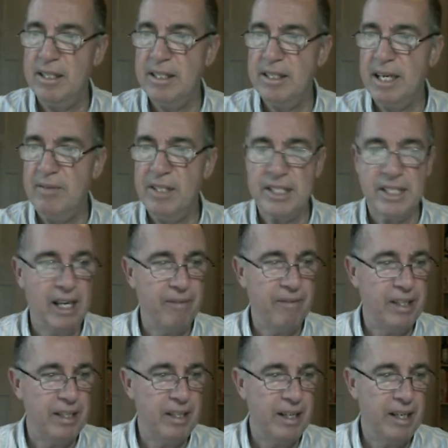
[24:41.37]
7,
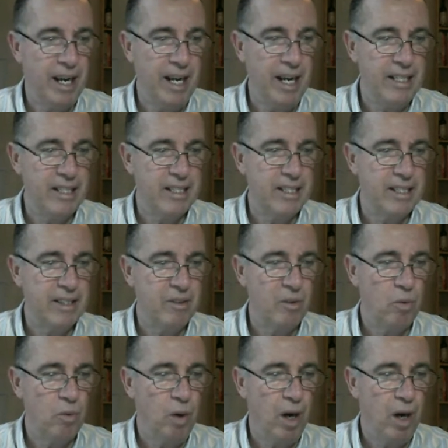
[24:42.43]
7, 8,
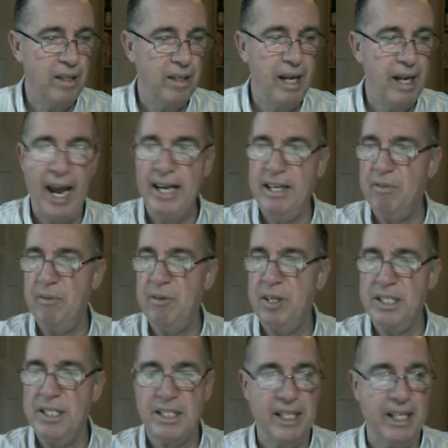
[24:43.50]
1, 8 from
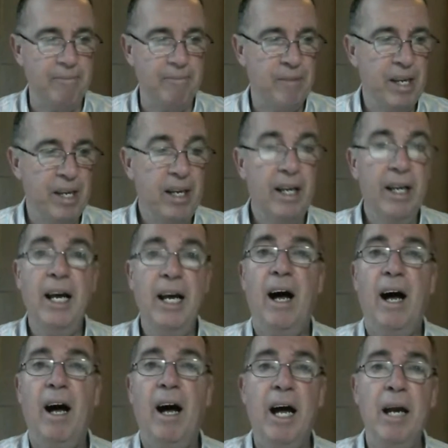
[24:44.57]
Christine.
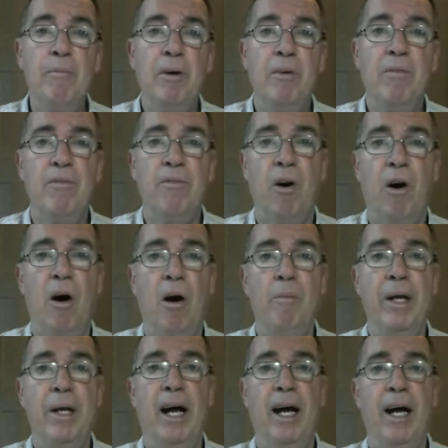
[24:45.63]
I'm from
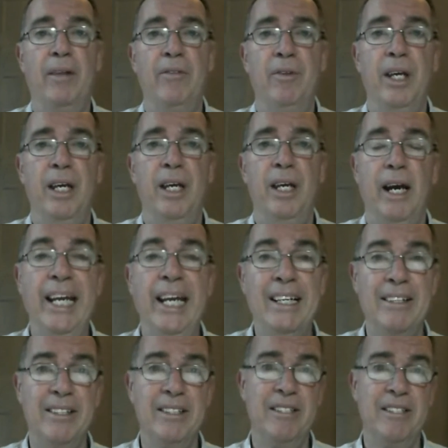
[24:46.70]

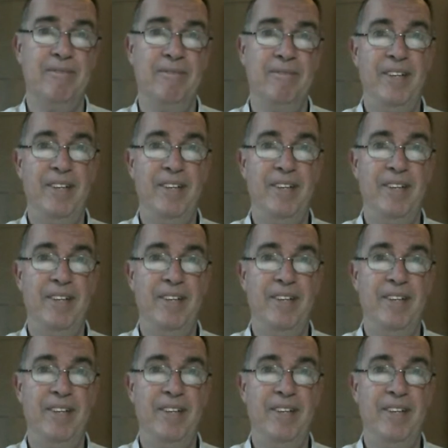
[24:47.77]
England.